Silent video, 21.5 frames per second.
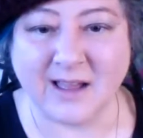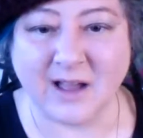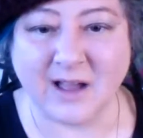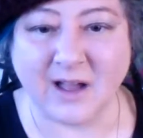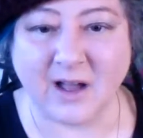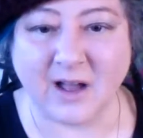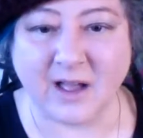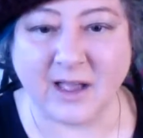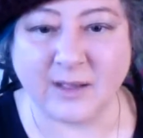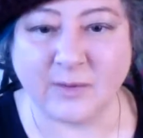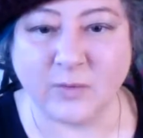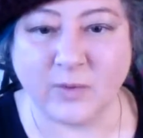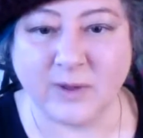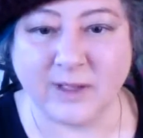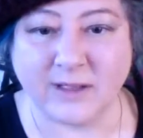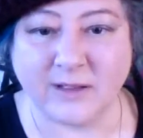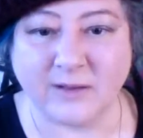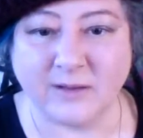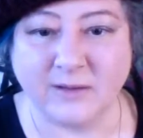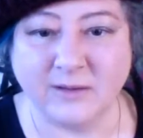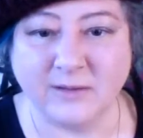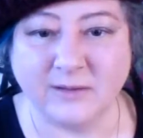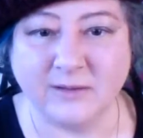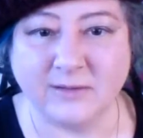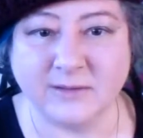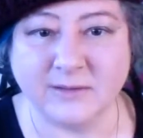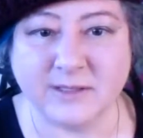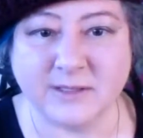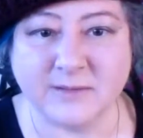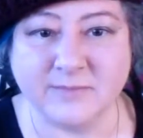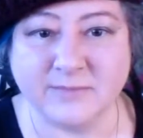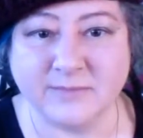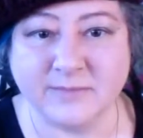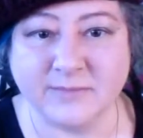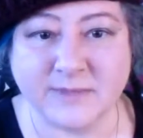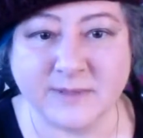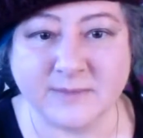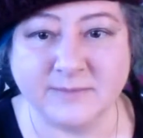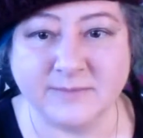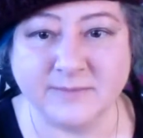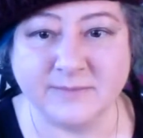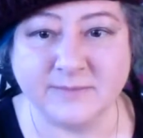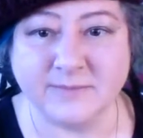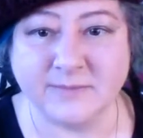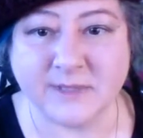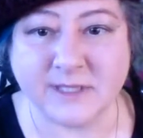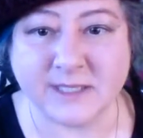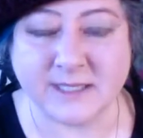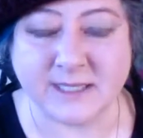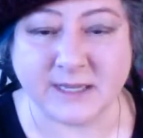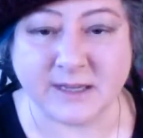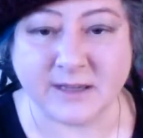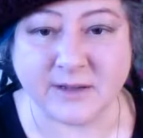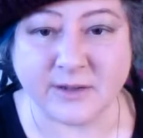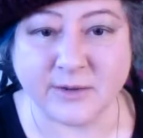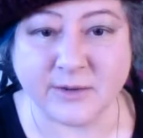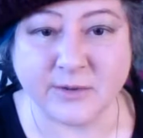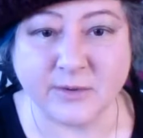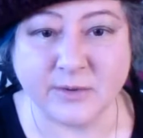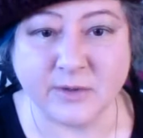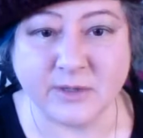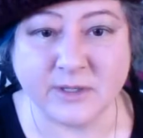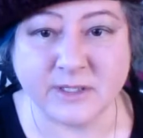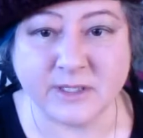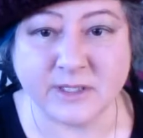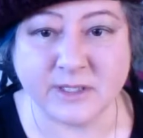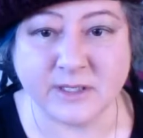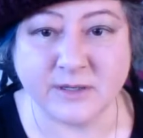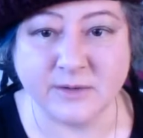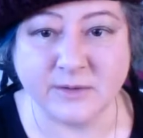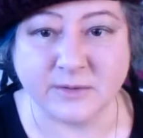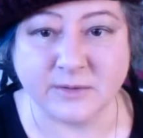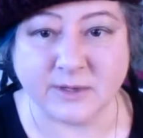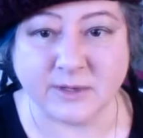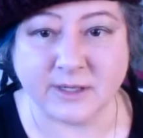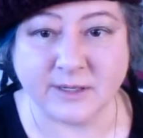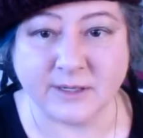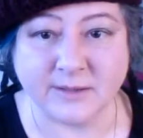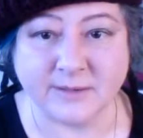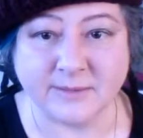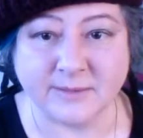I will see you soon.